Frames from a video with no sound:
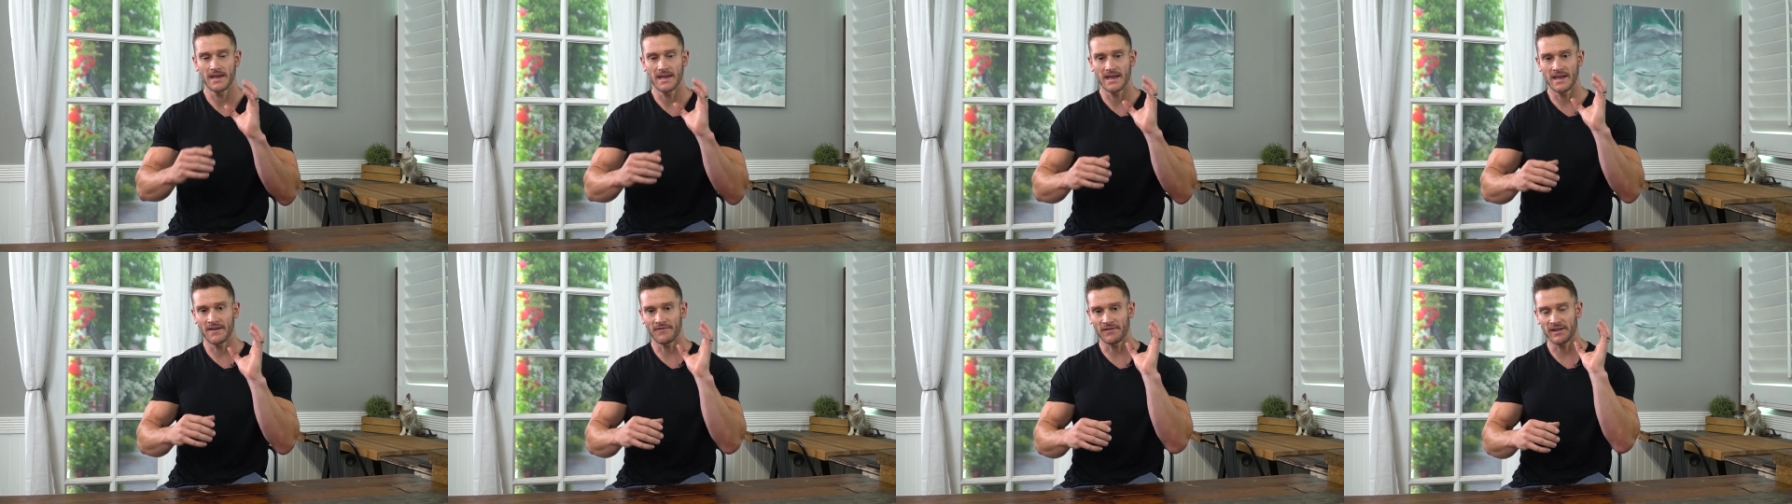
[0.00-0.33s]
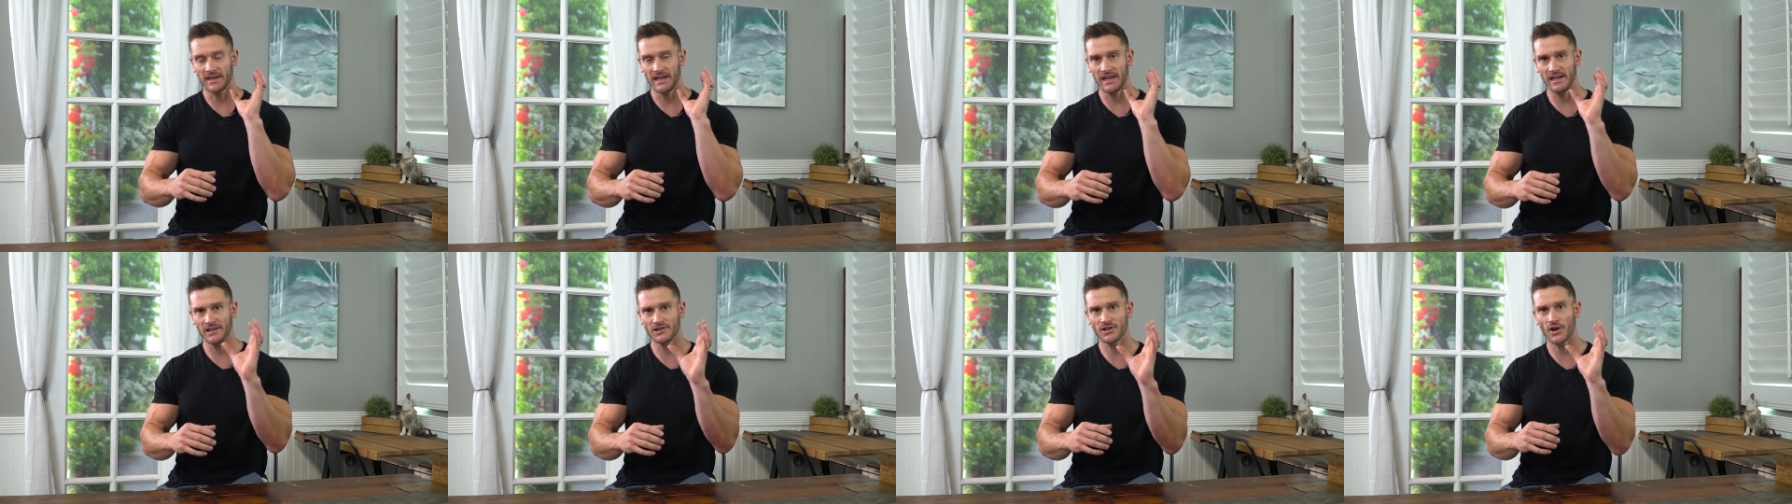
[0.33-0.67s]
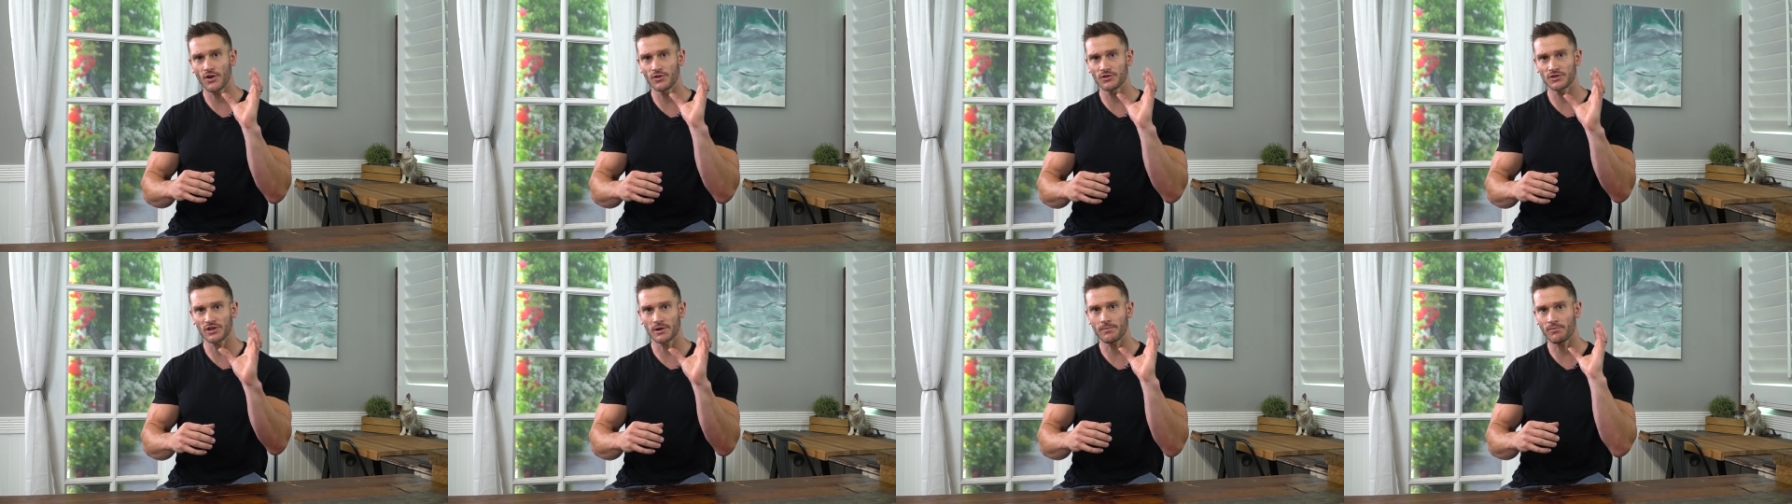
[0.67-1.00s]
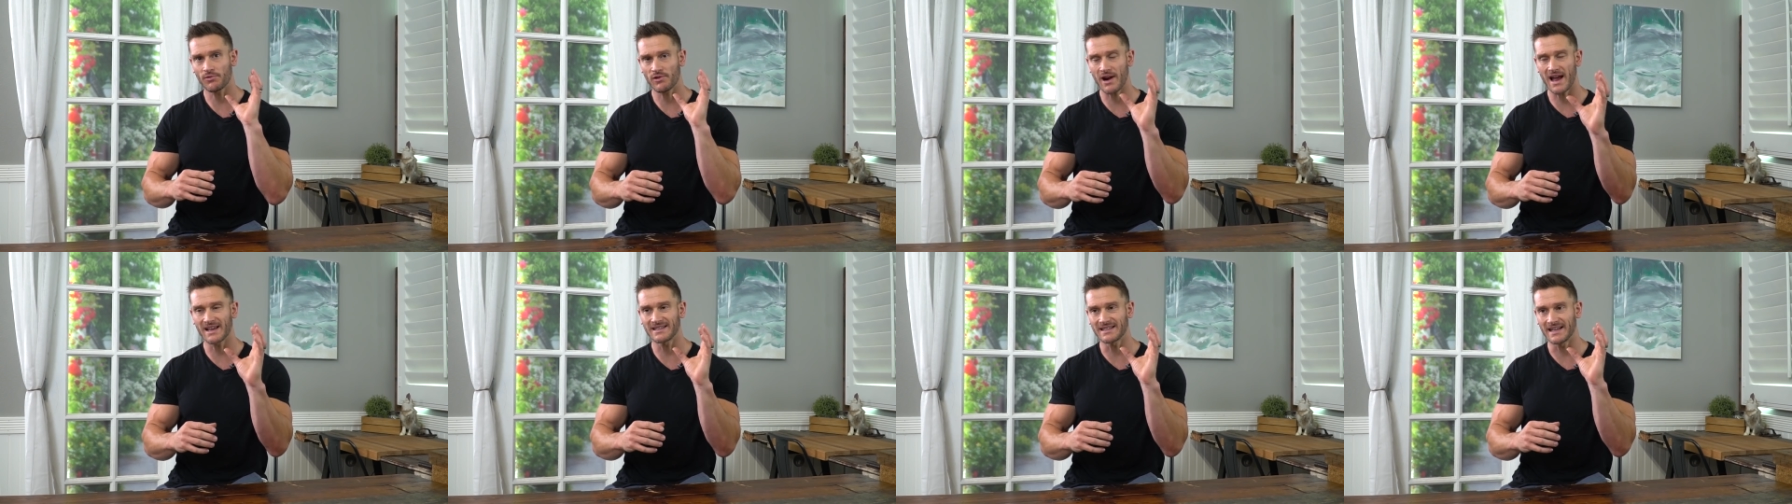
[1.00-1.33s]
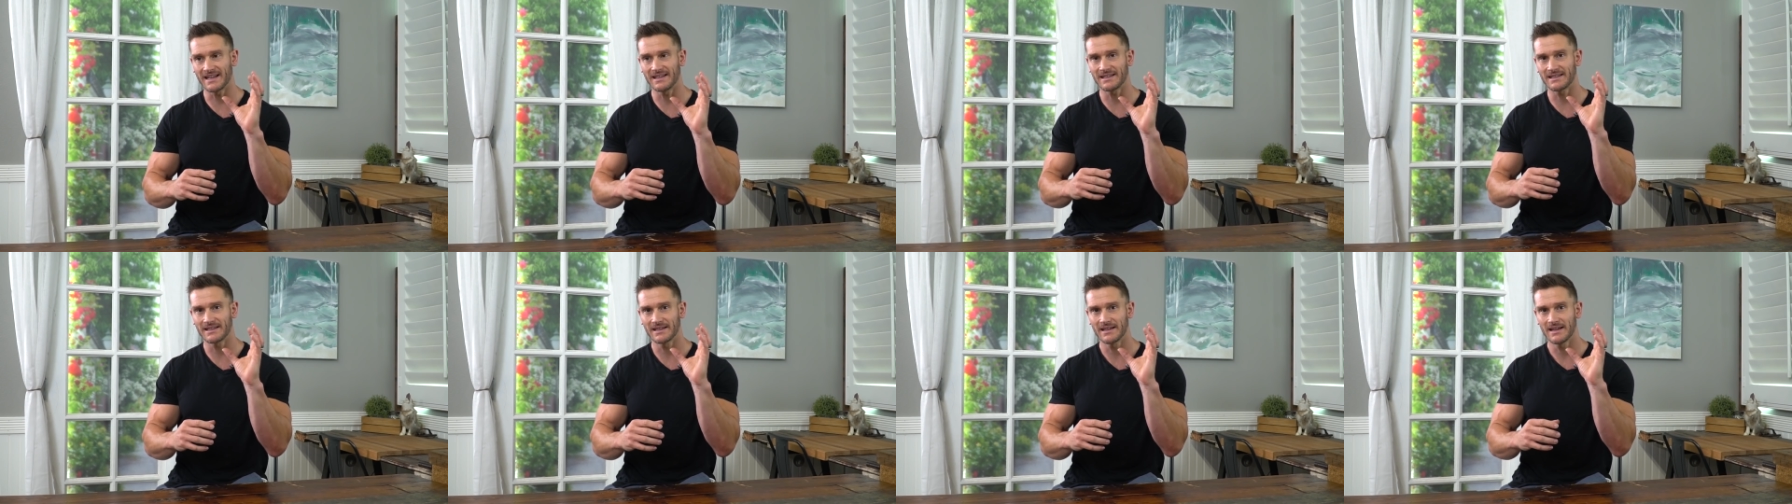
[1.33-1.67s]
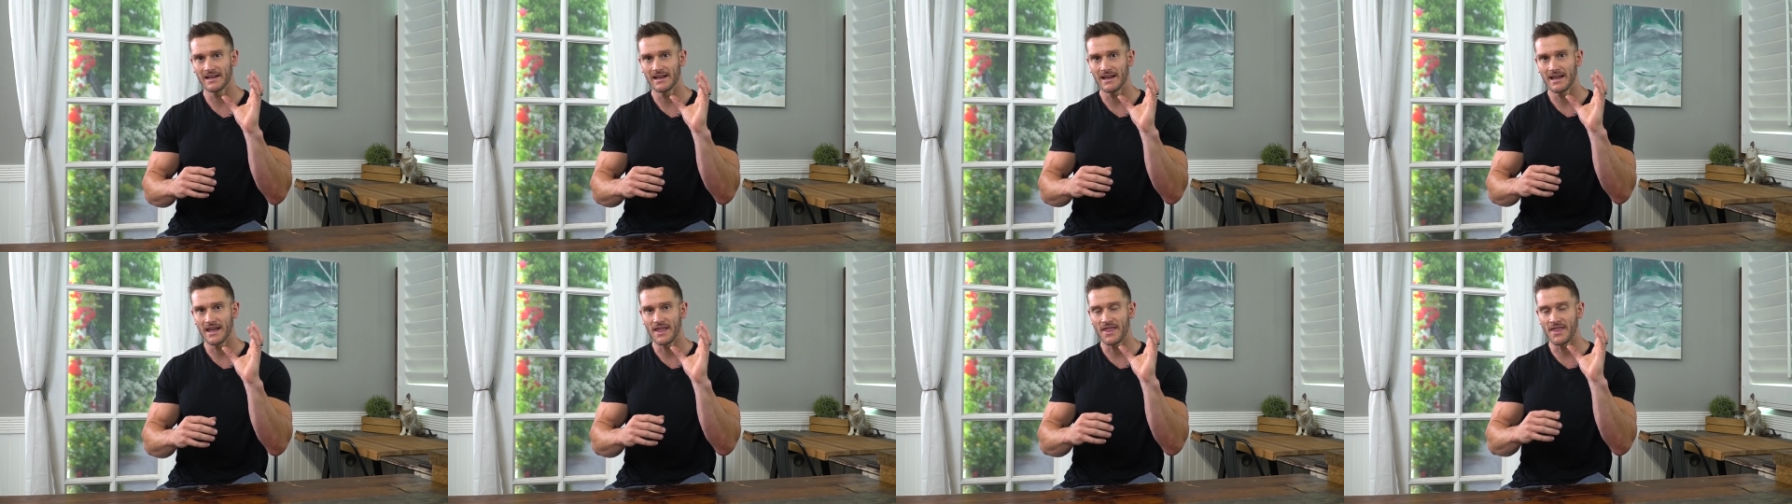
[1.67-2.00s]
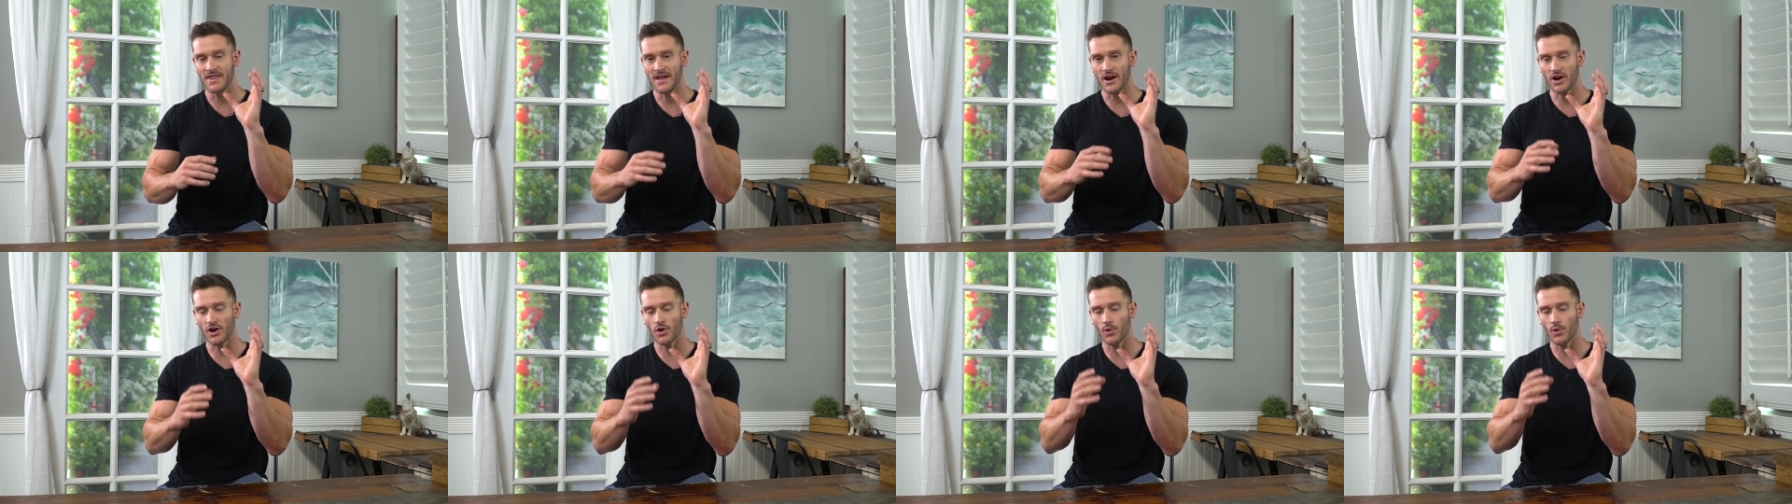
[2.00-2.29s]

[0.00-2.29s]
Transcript: if ketones are present, they're